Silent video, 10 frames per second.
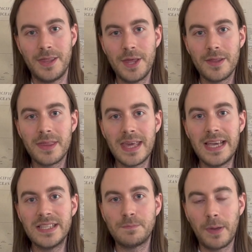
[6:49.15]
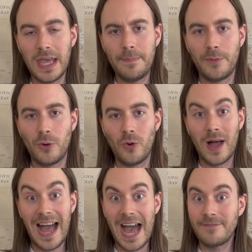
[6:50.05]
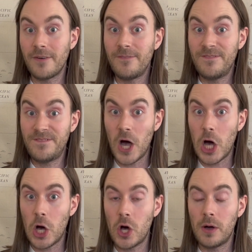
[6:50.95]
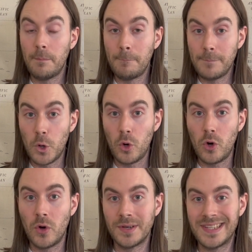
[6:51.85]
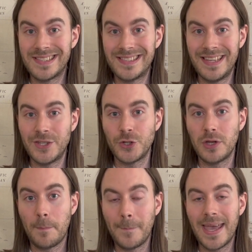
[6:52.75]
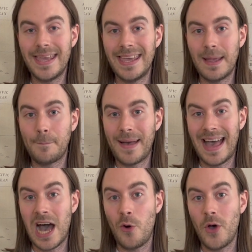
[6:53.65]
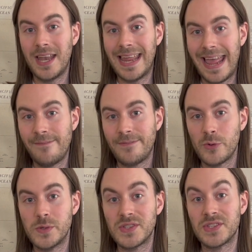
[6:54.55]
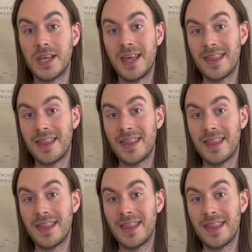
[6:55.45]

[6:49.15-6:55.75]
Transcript: that these people have far more decision-making power and influence